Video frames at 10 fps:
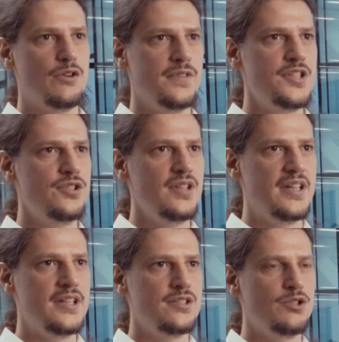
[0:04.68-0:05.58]
Our vision
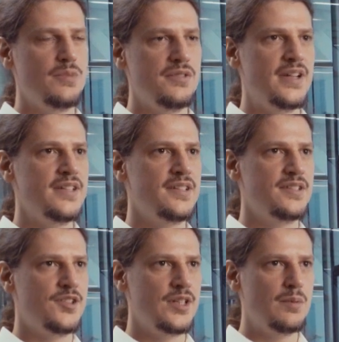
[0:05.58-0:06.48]
is to
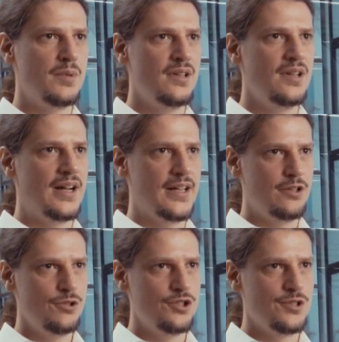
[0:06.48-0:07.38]
prevent treatable eye
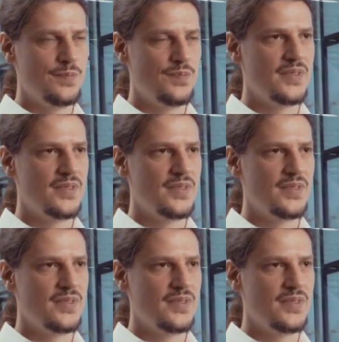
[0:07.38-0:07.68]
loss,